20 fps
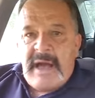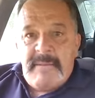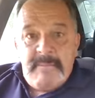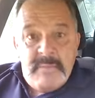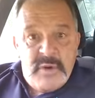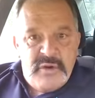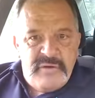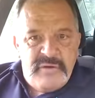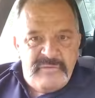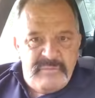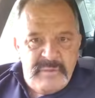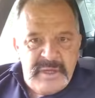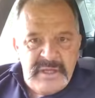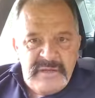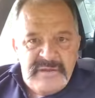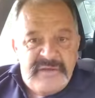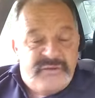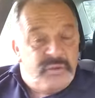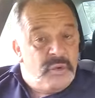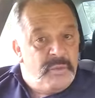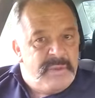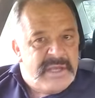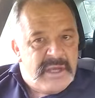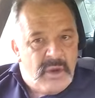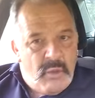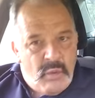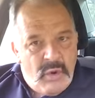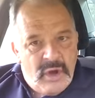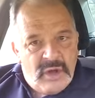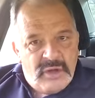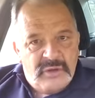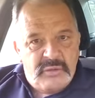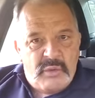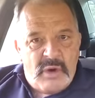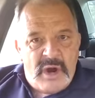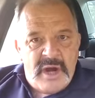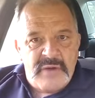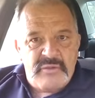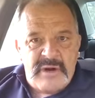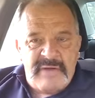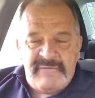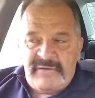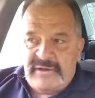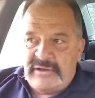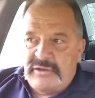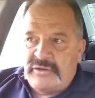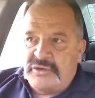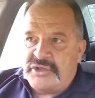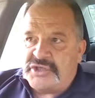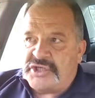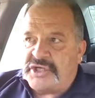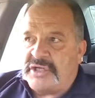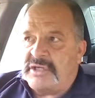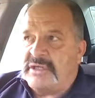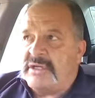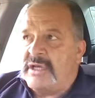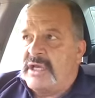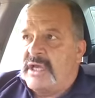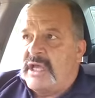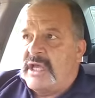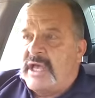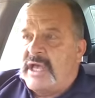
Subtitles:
movement. This will be a worldwide revolution.